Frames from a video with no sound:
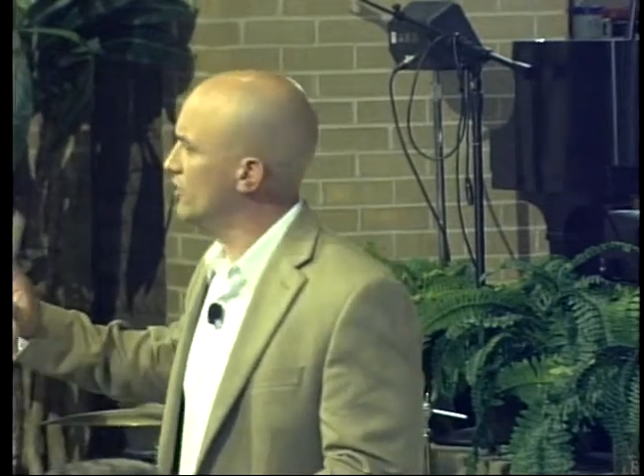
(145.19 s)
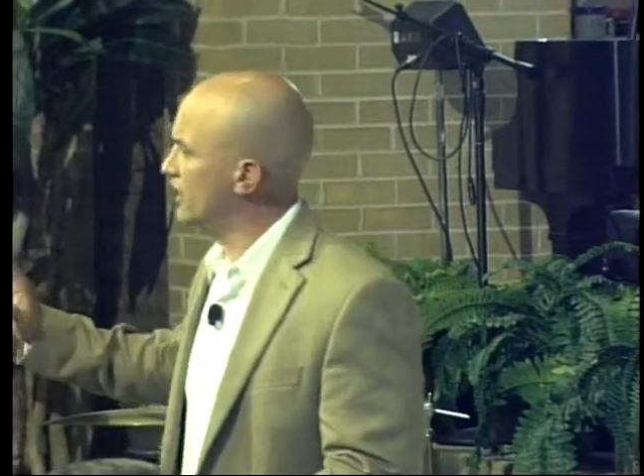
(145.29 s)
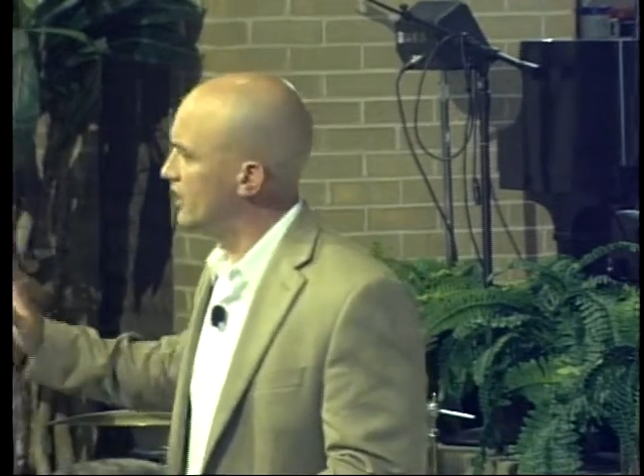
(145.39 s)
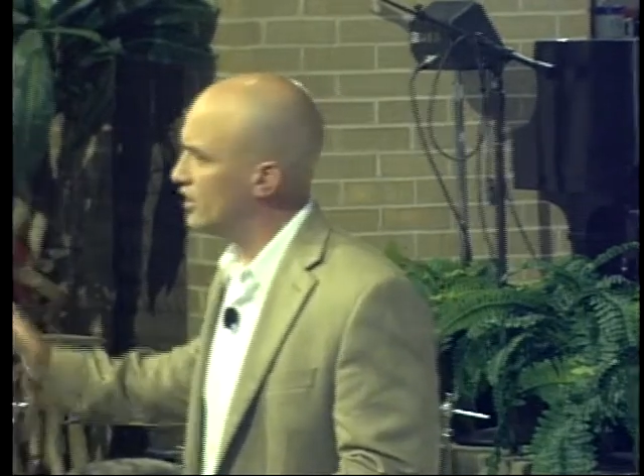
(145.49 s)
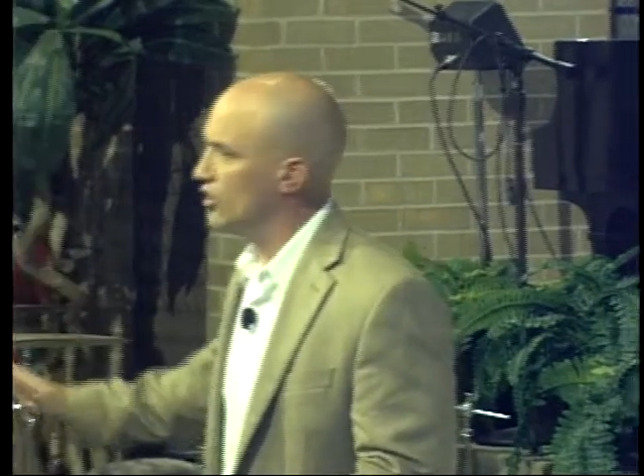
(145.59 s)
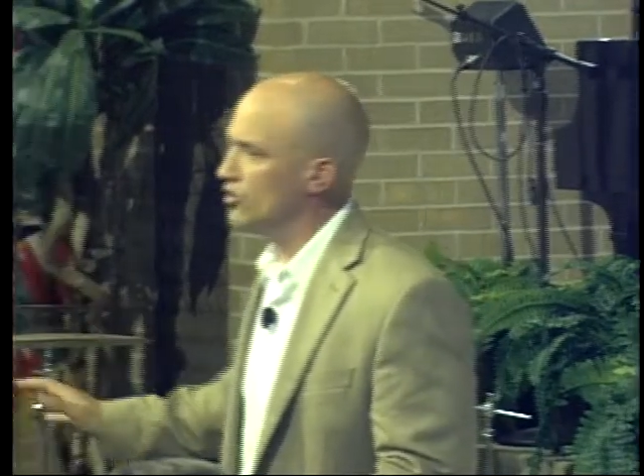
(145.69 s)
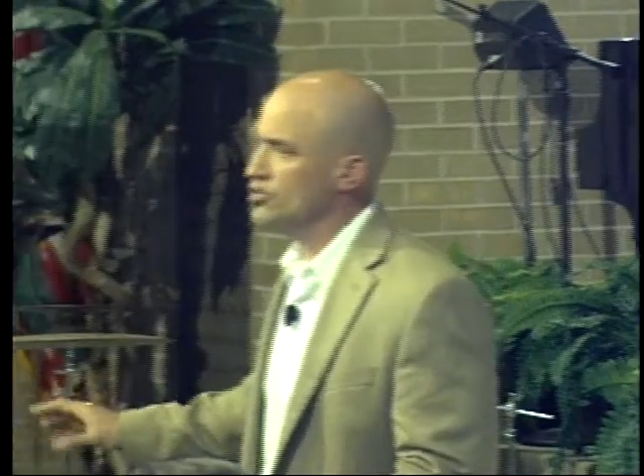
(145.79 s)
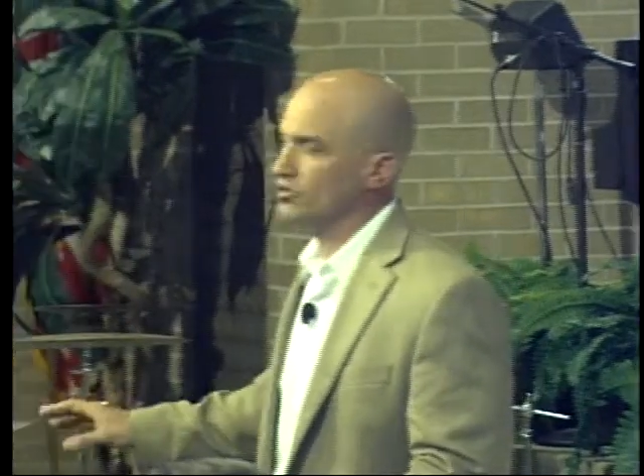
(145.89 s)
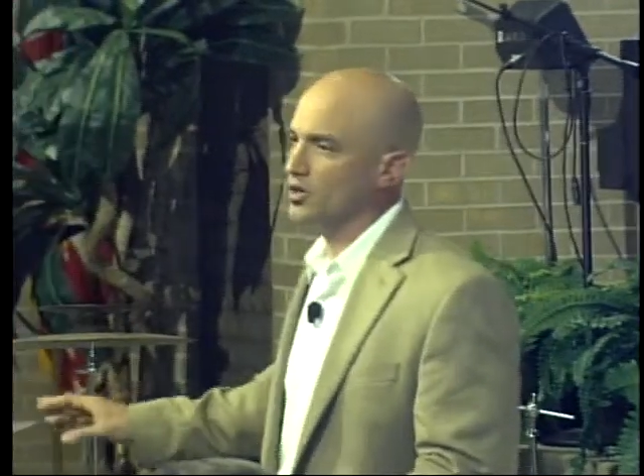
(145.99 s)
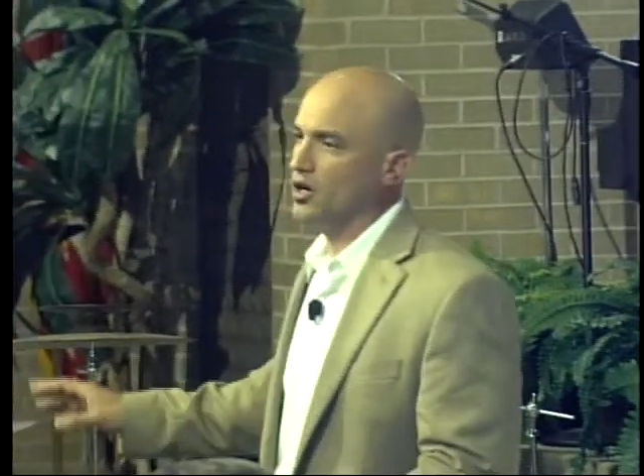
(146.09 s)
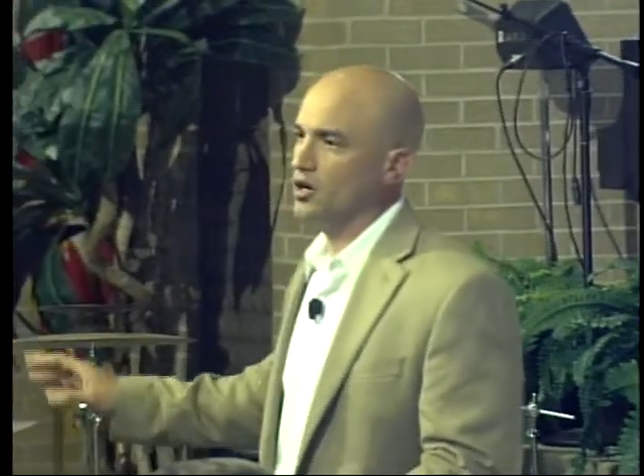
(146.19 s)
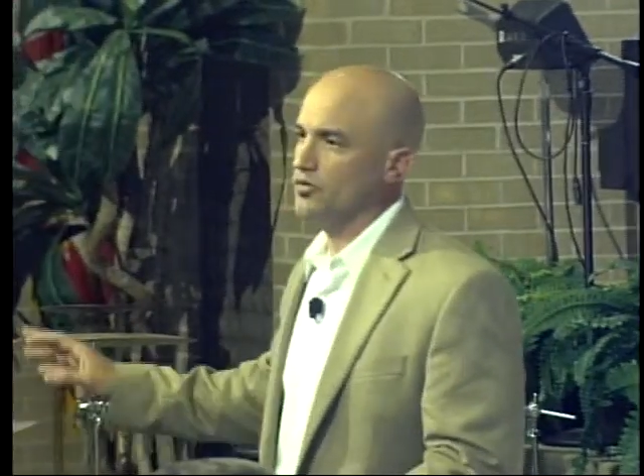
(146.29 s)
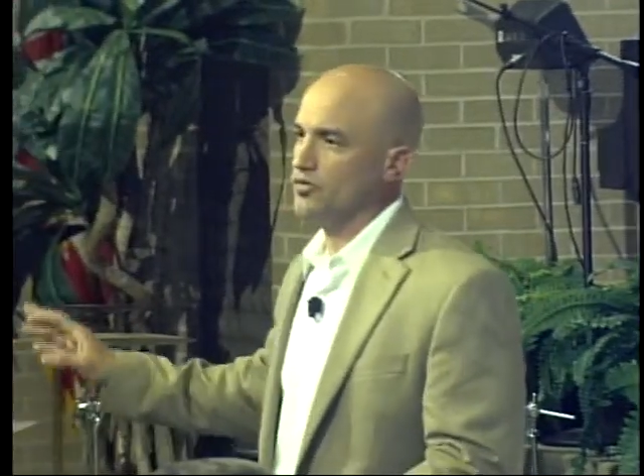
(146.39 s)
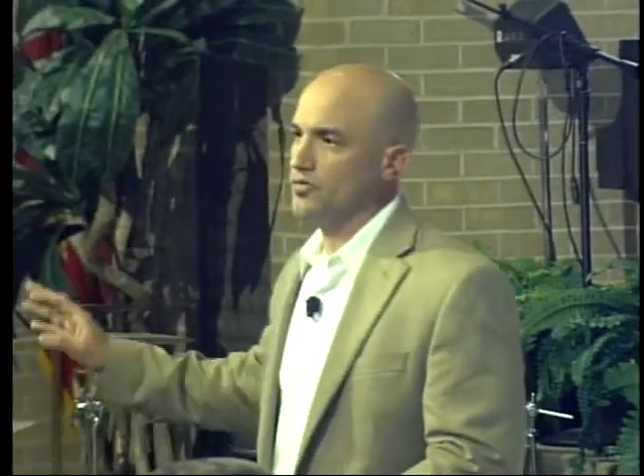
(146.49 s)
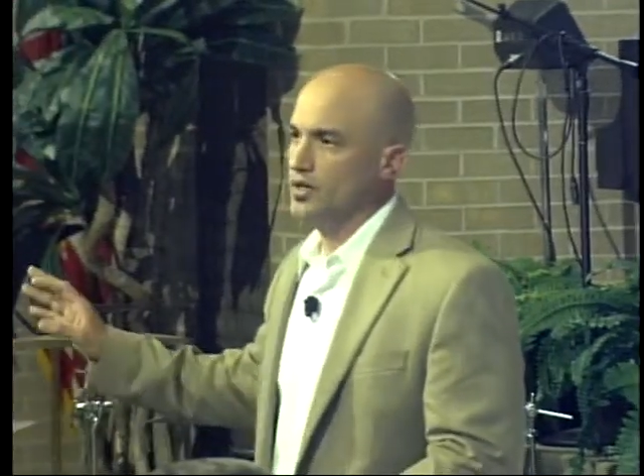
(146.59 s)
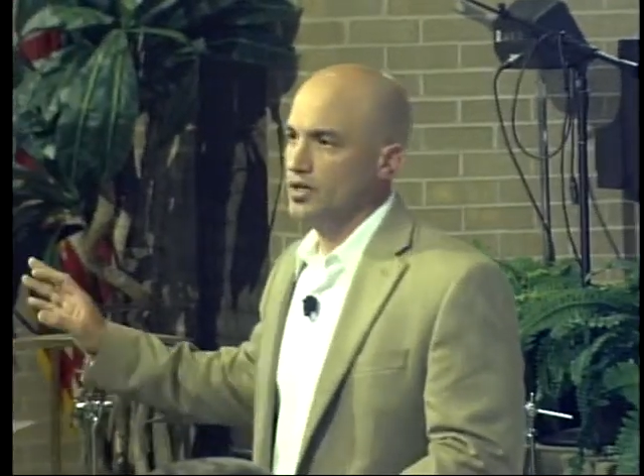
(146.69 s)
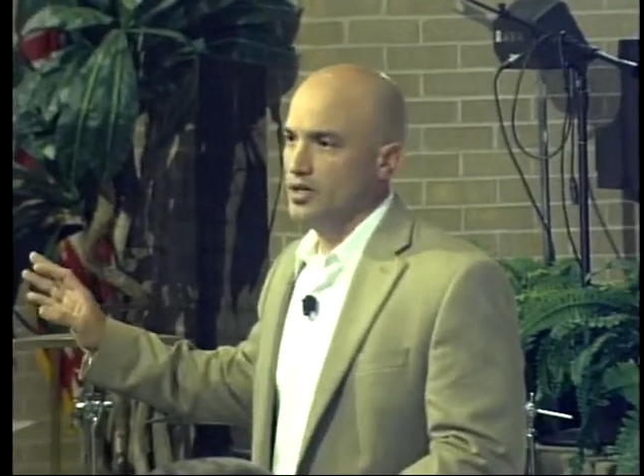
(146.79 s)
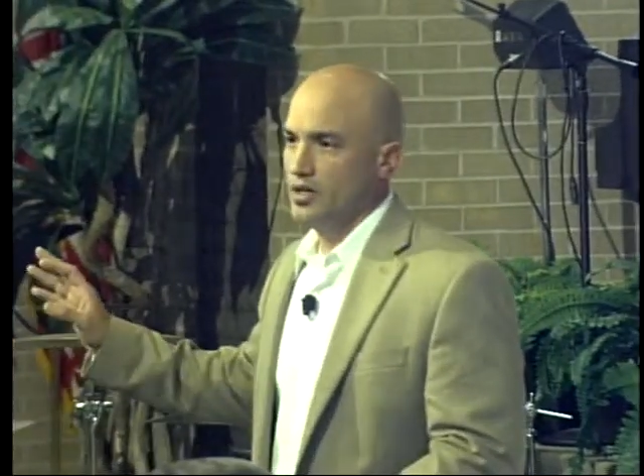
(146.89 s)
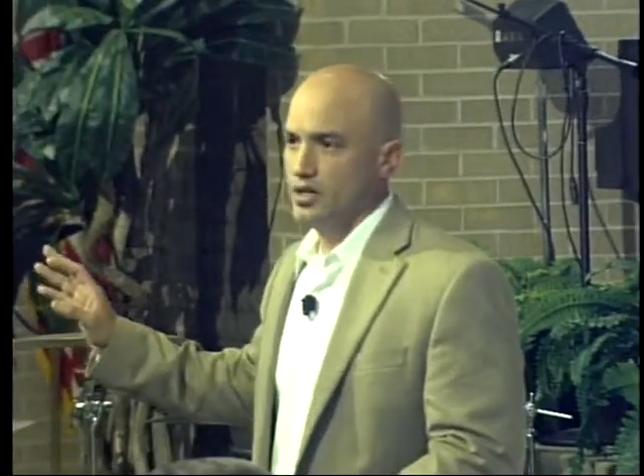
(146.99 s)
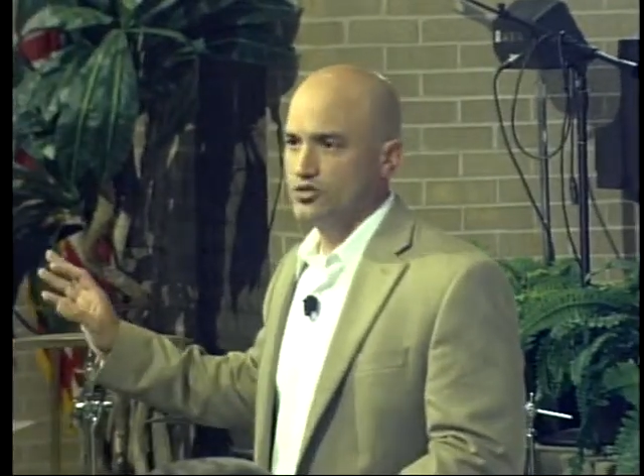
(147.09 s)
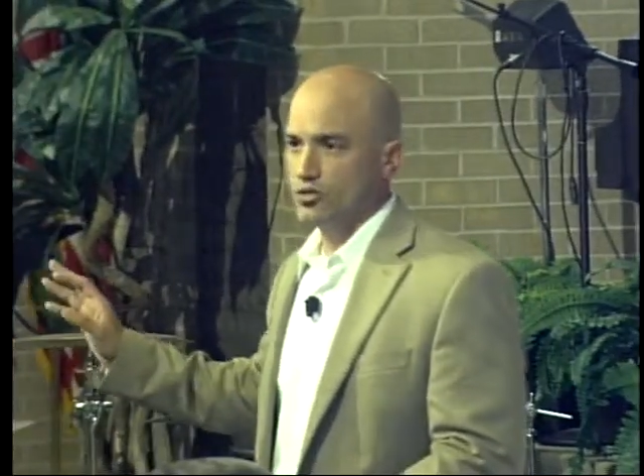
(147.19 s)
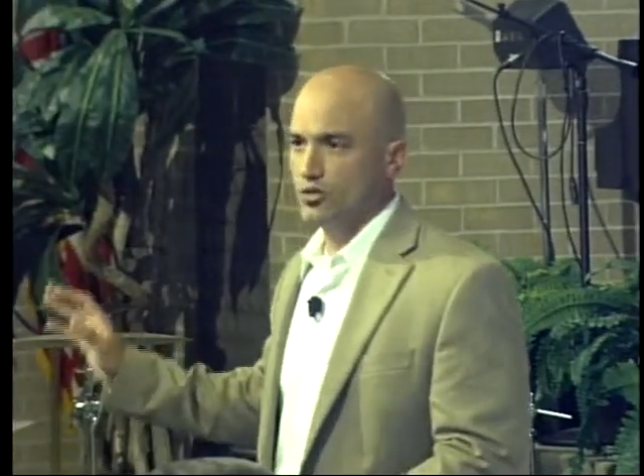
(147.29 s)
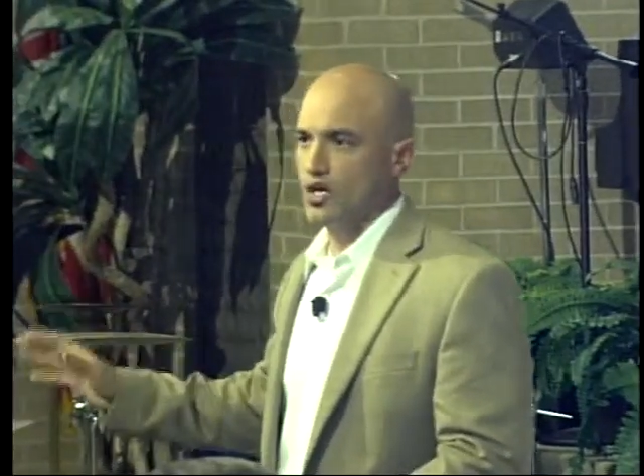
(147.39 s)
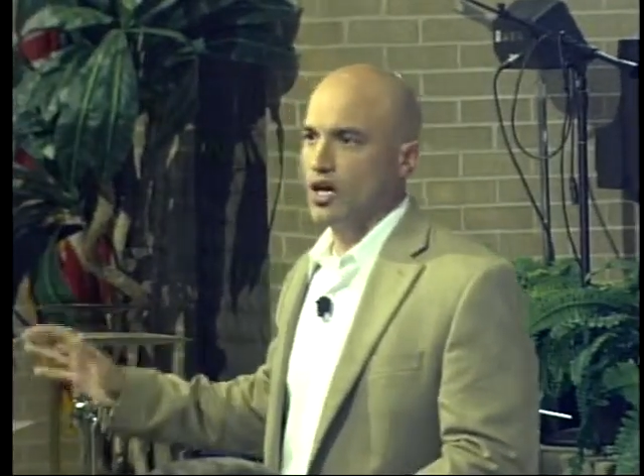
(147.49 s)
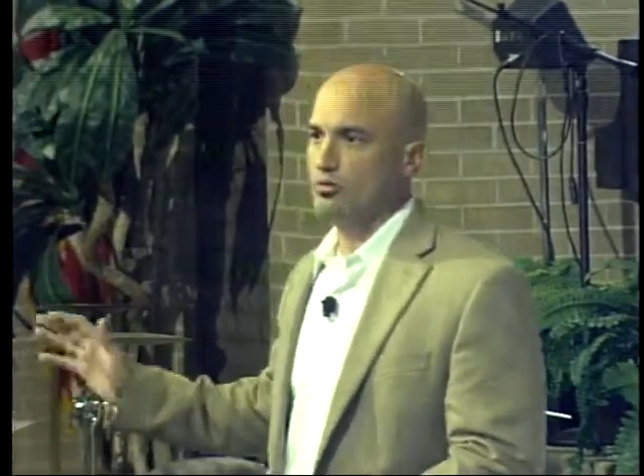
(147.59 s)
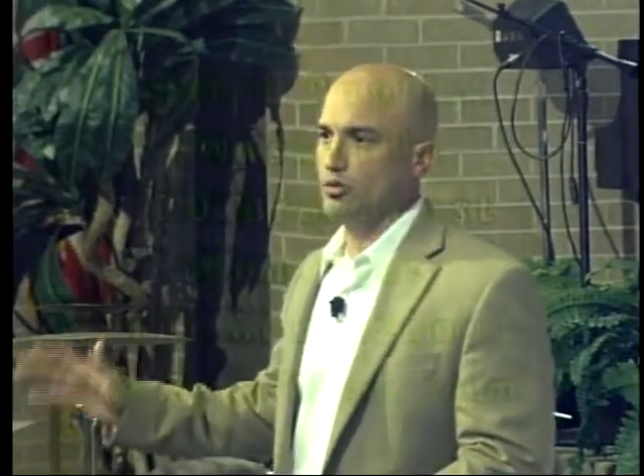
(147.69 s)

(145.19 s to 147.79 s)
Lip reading: and I can't earn your love. And so, God,